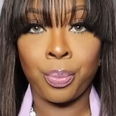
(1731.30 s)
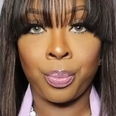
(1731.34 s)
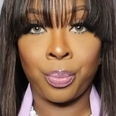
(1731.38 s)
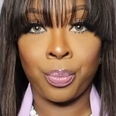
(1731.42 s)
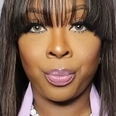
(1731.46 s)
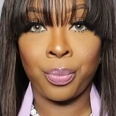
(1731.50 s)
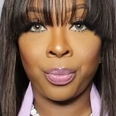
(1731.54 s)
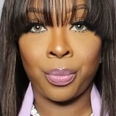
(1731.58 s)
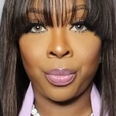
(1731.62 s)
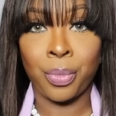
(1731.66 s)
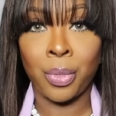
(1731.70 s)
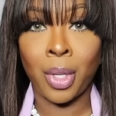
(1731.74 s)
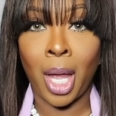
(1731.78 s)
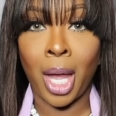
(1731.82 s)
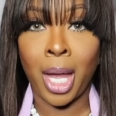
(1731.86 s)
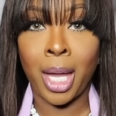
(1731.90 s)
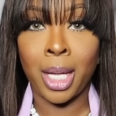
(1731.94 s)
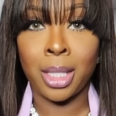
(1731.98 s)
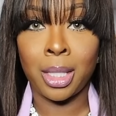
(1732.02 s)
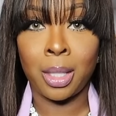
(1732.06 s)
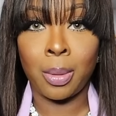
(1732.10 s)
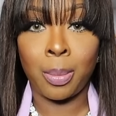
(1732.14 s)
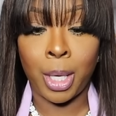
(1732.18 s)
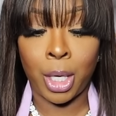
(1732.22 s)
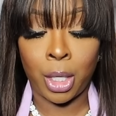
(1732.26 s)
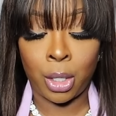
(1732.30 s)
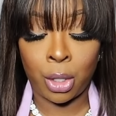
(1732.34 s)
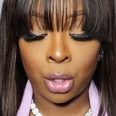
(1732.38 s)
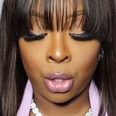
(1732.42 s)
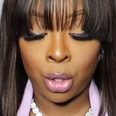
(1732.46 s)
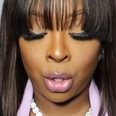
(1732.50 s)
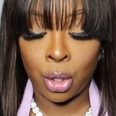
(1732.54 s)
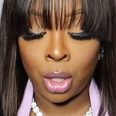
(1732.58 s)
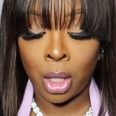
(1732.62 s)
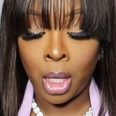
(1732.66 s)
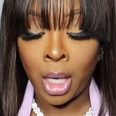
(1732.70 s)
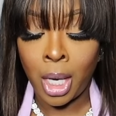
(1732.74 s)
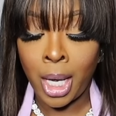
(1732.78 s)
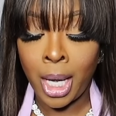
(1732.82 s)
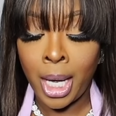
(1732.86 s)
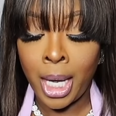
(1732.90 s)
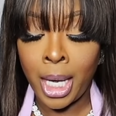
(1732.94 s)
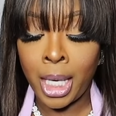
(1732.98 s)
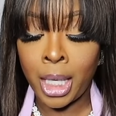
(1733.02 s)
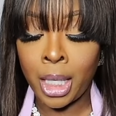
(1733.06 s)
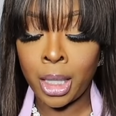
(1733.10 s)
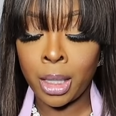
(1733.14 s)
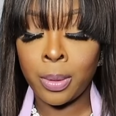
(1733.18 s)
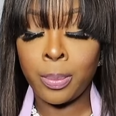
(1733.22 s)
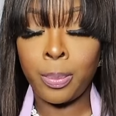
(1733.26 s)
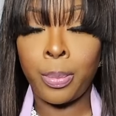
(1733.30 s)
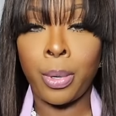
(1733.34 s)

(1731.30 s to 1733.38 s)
Mm -hmm. I had to make sure. It is